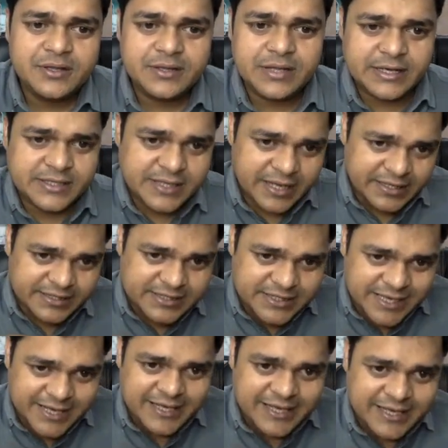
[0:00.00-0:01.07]
that can
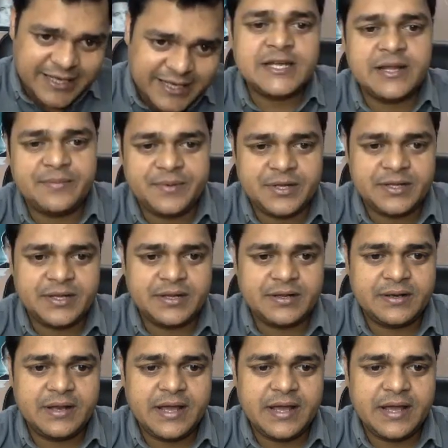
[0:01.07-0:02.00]
check each and everything,